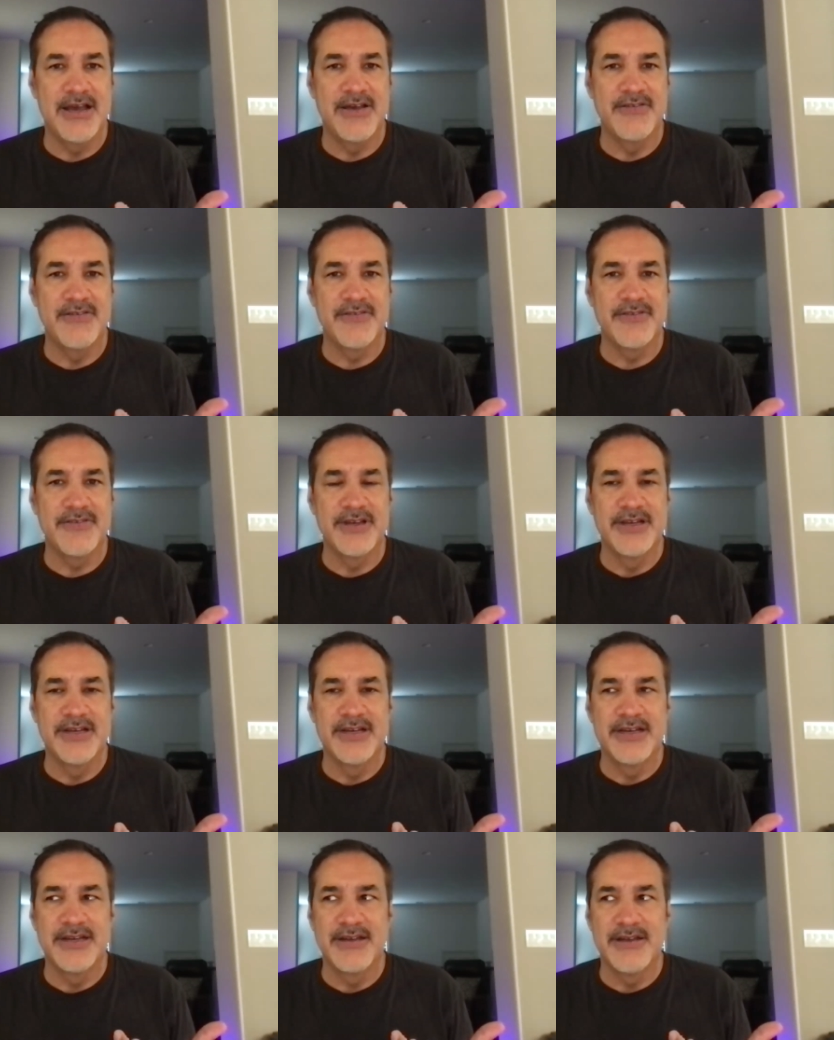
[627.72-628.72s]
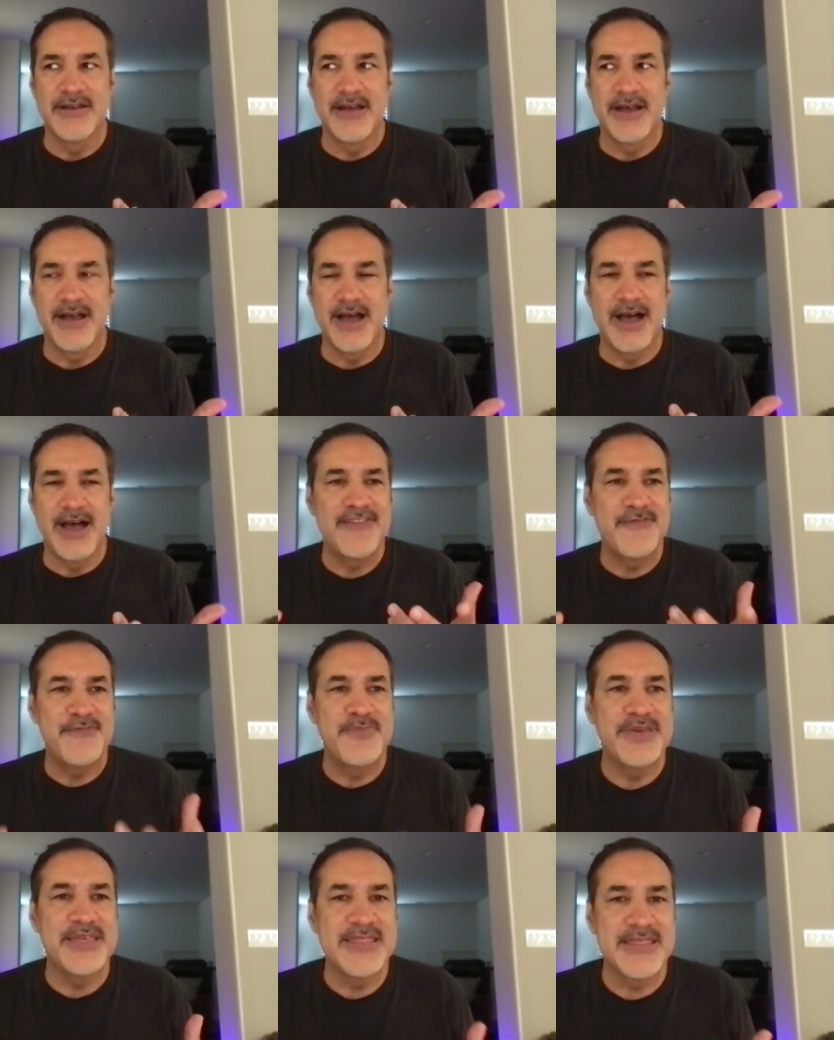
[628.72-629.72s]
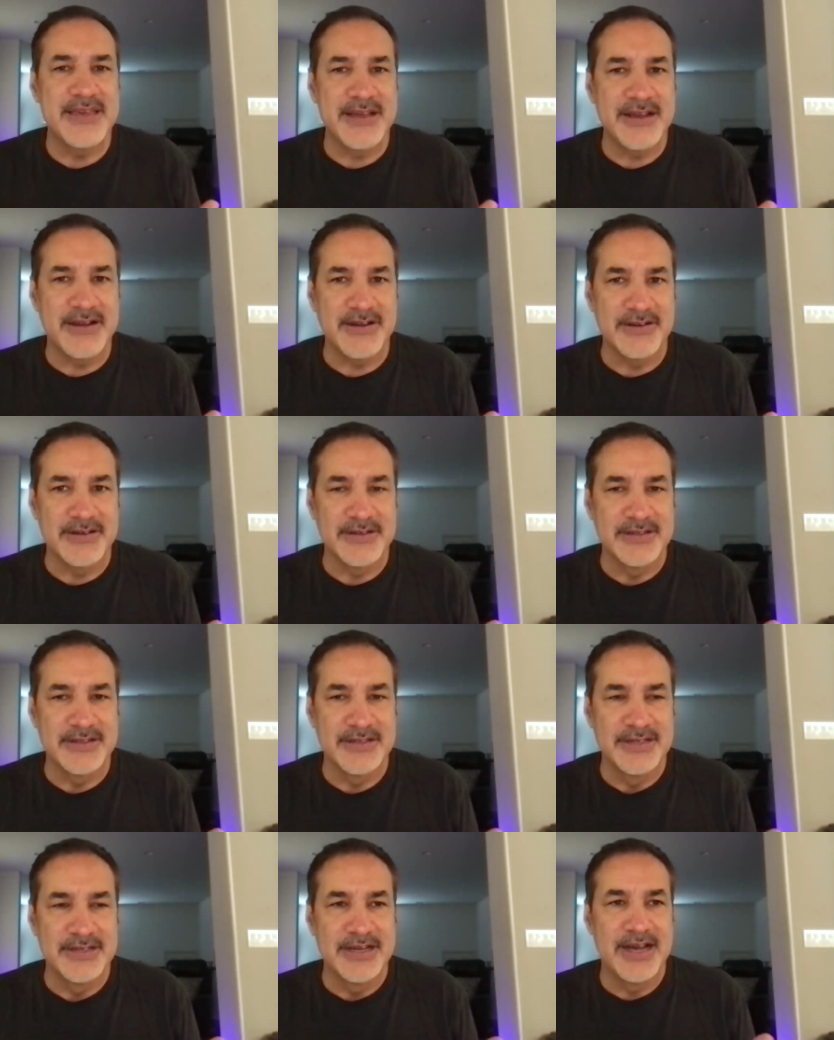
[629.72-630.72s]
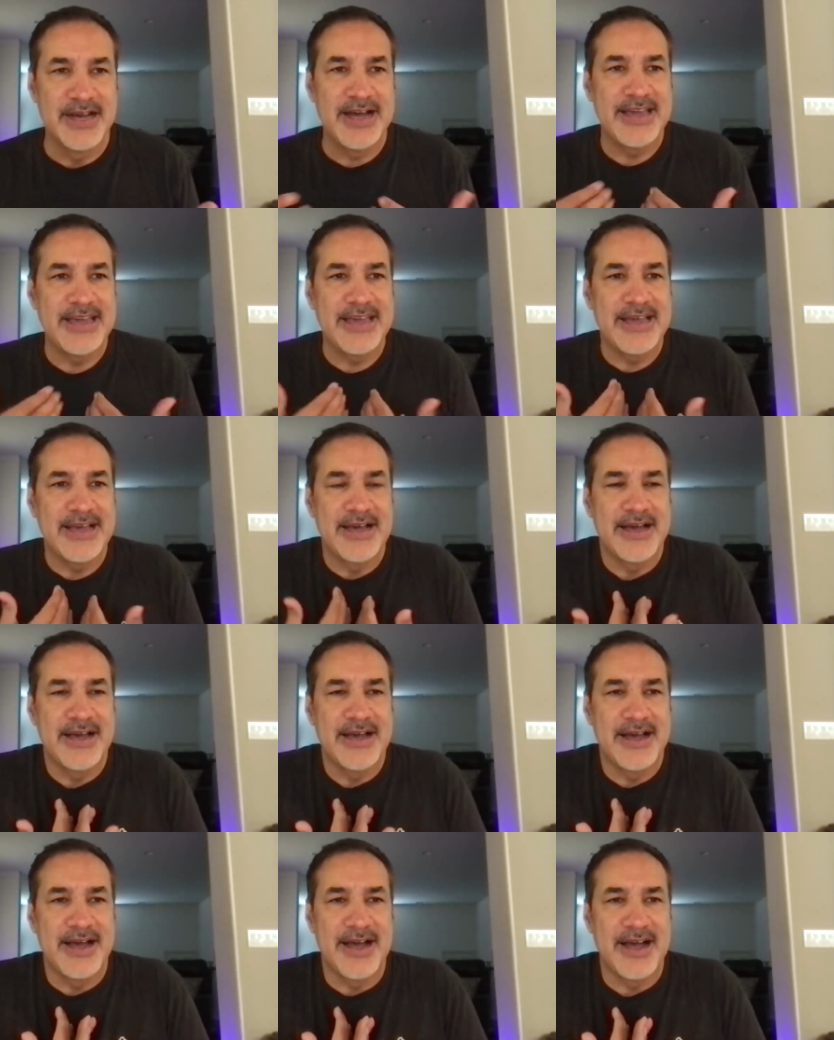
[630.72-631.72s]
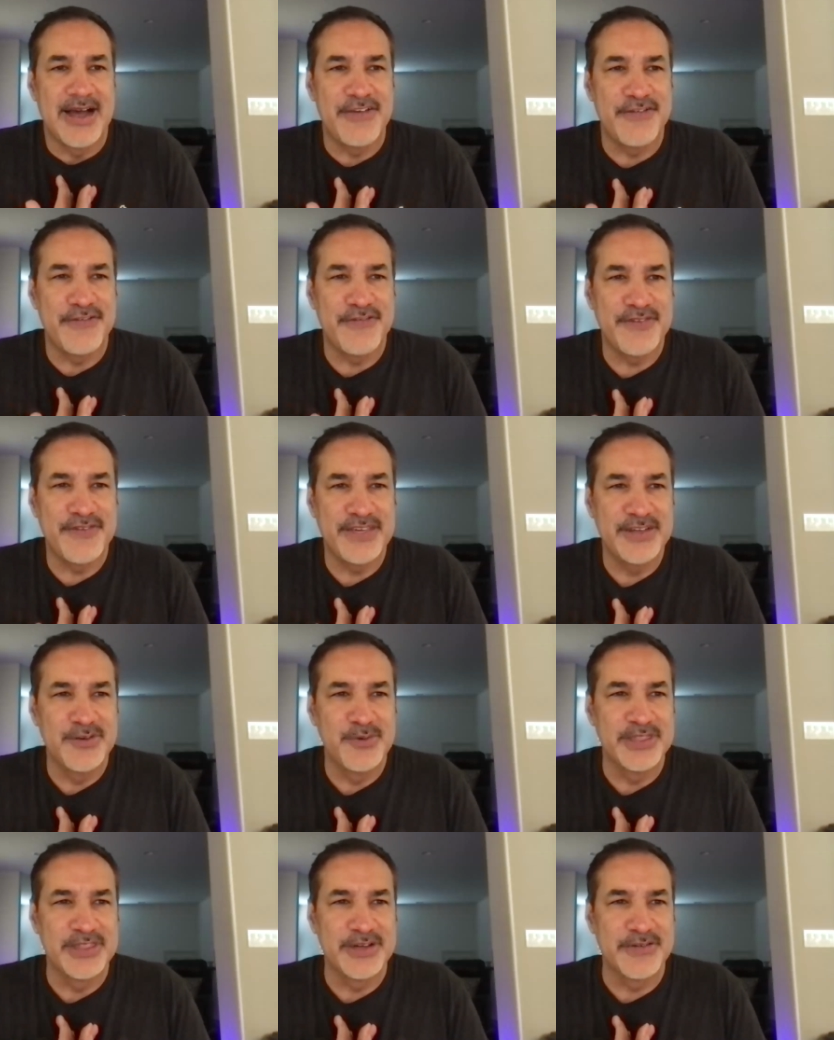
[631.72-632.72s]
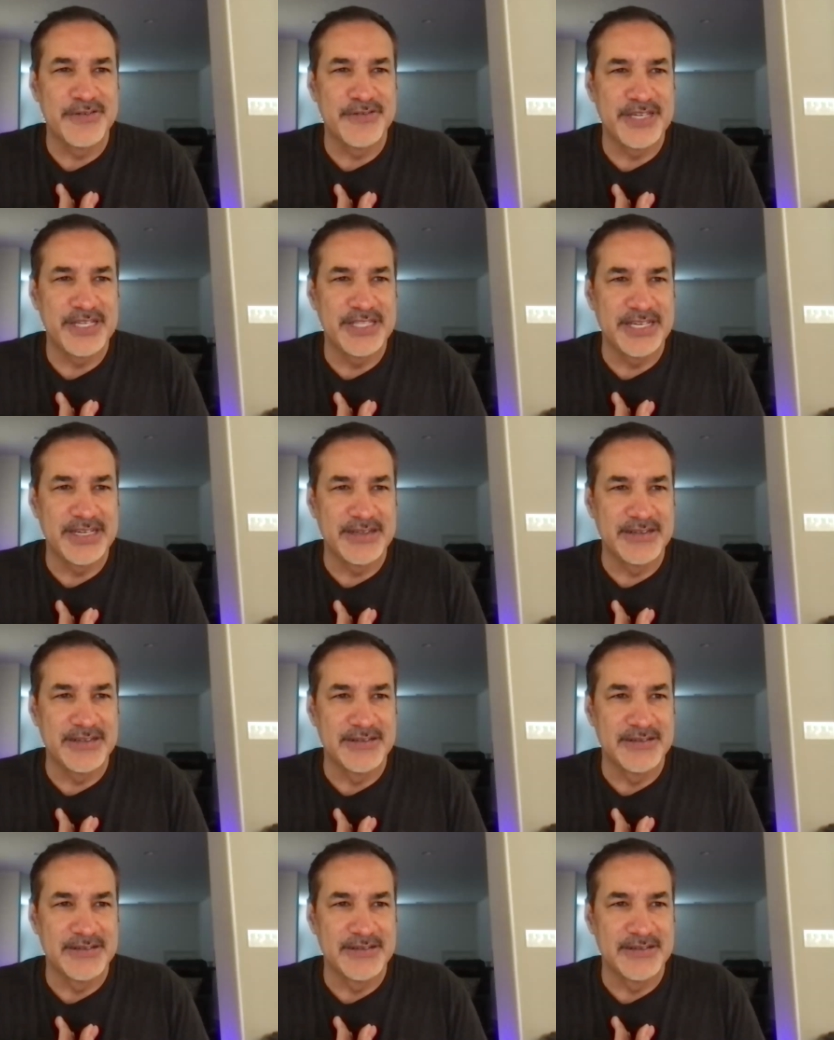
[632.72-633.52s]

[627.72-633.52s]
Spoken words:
of, I've been there. I feel what they're feeling.